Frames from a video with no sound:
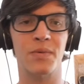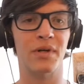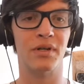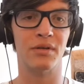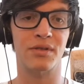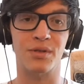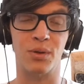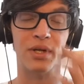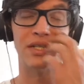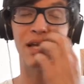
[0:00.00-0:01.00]
one of those
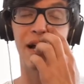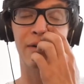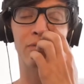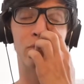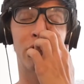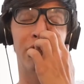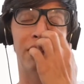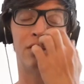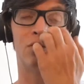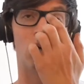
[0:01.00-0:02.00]
stories I really
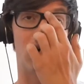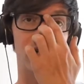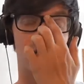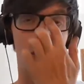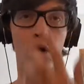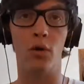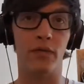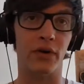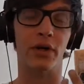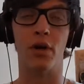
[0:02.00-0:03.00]
could watch
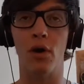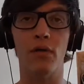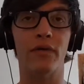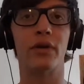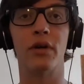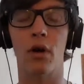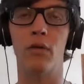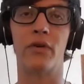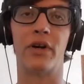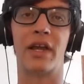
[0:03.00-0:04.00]
over and over and
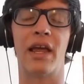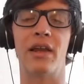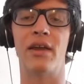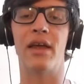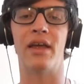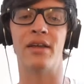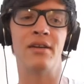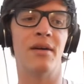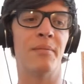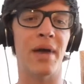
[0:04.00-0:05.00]
over again
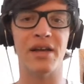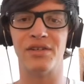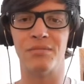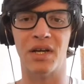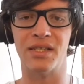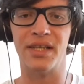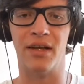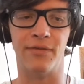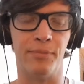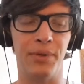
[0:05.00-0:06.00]
and imagine
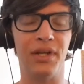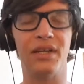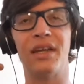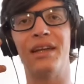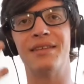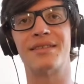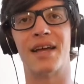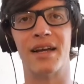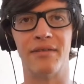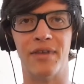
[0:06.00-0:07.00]
myself being
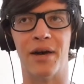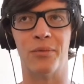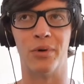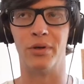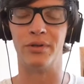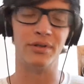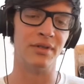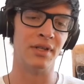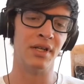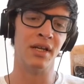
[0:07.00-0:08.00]
inside of that world.
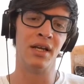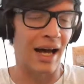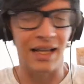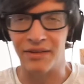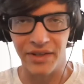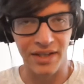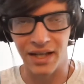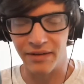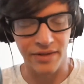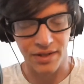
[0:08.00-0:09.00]
I love it. I
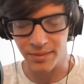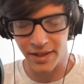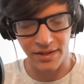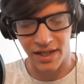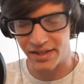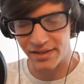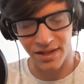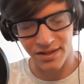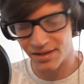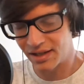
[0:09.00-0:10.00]
love it so much.
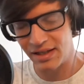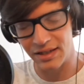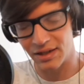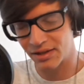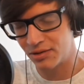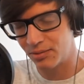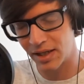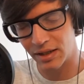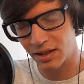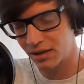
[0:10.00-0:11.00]
I need to talk to you
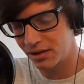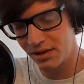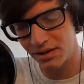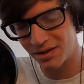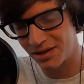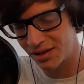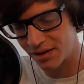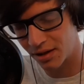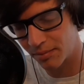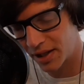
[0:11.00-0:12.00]
about it. I just need to
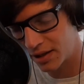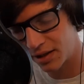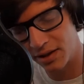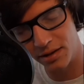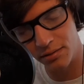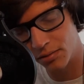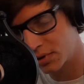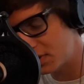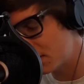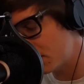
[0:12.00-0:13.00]
talk about it. I
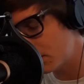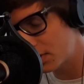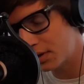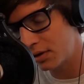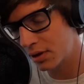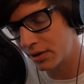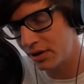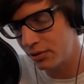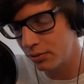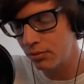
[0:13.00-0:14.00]
need to do it. I
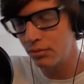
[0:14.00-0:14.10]
need to.